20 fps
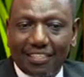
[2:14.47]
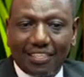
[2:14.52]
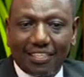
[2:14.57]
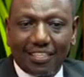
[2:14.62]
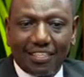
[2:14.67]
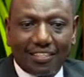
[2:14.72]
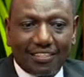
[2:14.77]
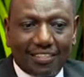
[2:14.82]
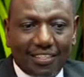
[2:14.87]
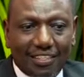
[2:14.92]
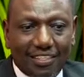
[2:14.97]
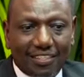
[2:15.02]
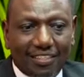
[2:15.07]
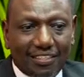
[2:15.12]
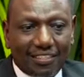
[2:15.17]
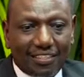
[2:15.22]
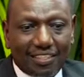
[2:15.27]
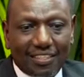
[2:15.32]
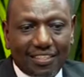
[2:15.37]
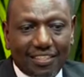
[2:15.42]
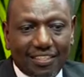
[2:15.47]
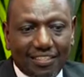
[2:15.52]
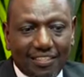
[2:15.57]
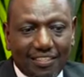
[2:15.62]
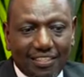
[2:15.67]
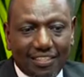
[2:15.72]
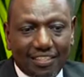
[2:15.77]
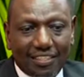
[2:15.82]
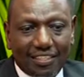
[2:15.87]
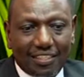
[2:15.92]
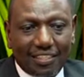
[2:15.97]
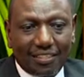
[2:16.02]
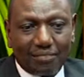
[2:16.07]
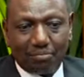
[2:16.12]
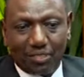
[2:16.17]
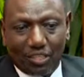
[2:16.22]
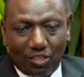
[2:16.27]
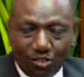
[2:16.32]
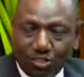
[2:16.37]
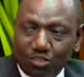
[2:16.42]
the, the, the, the,
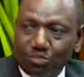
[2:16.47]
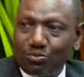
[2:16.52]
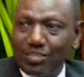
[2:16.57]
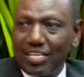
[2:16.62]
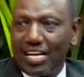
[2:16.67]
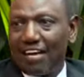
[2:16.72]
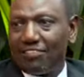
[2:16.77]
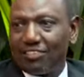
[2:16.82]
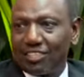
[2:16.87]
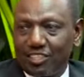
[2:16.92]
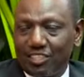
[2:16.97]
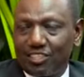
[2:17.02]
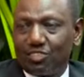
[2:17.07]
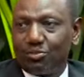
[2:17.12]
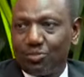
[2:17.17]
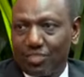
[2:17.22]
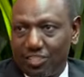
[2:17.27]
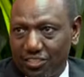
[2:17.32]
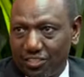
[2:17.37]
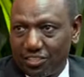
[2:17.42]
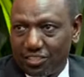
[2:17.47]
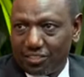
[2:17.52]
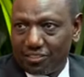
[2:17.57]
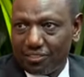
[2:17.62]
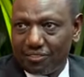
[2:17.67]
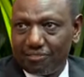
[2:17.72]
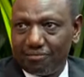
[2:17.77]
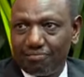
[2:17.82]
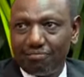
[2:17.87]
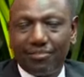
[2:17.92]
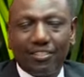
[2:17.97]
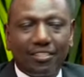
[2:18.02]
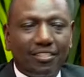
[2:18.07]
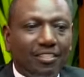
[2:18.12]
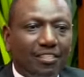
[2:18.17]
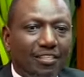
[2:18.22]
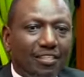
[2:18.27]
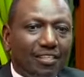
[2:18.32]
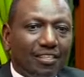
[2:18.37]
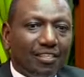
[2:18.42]
because we have a situation,
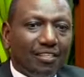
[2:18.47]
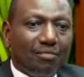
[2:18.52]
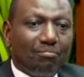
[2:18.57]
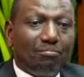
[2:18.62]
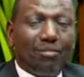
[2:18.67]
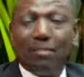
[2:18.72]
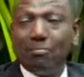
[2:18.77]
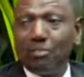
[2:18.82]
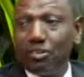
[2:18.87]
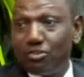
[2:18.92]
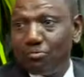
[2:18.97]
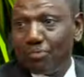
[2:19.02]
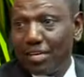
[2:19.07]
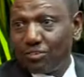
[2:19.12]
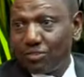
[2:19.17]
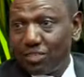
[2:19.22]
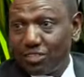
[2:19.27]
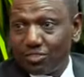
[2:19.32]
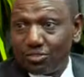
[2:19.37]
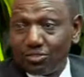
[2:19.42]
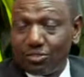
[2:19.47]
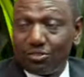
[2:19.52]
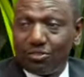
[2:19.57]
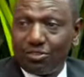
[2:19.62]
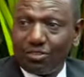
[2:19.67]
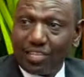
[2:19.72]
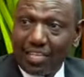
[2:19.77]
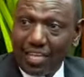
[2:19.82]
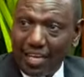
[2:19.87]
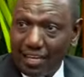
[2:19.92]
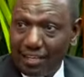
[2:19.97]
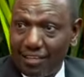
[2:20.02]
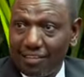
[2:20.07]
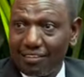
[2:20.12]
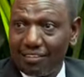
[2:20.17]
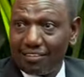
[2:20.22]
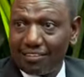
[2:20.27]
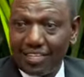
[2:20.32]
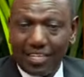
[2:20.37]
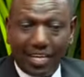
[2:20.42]
maybe you might want to know, Ken,
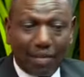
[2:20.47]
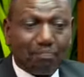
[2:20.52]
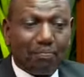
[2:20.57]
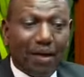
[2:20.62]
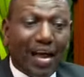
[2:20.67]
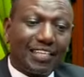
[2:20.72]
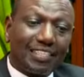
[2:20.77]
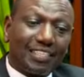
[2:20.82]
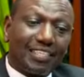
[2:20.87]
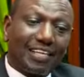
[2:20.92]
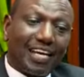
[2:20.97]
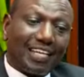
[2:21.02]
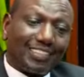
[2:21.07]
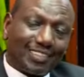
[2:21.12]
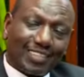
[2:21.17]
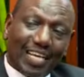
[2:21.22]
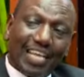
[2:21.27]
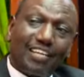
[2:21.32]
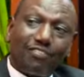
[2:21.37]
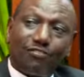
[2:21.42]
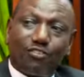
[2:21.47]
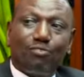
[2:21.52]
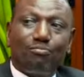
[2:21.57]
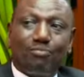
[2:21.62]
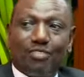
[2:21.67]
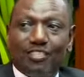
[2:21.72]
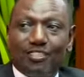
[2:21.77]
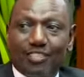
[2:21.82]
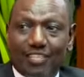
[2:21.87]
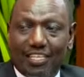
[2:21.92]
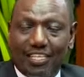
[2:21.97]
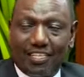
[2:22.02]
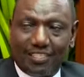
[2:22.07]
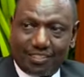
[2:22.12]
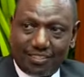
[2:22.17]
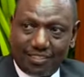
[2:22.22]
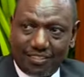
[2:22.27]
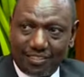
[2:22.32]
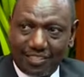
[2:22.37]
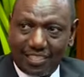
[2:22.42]
that apart, aside from this
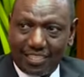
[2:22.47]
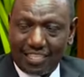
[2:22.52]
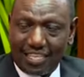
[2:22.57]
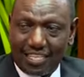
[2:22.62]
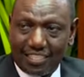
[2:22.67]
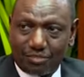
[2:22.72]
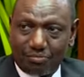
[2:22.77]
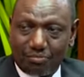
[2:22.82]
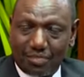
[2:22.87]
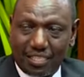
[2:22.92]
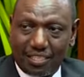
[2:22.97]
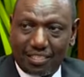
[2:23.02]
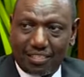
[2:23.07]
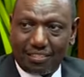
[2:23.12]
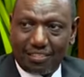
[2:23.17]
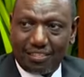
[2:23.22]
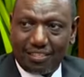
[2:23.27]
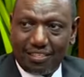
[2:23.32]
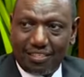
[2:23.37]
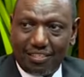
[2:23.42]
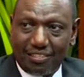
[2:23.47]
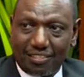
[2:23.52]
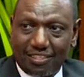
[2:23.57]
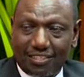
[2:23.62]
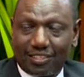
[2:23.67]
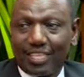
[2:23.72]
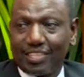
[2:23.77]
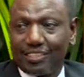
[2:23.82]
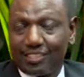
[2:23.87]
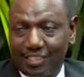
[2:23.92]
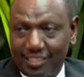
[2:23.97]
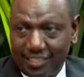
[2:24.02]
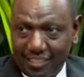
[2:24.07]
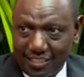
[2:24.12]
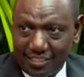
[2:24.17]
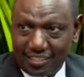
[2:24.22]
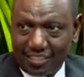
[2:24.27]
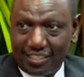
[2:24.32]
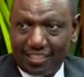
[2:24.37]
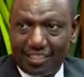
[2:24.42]
case that has been
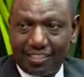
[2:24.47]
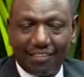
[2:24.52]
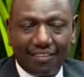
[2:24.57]
resuscitated,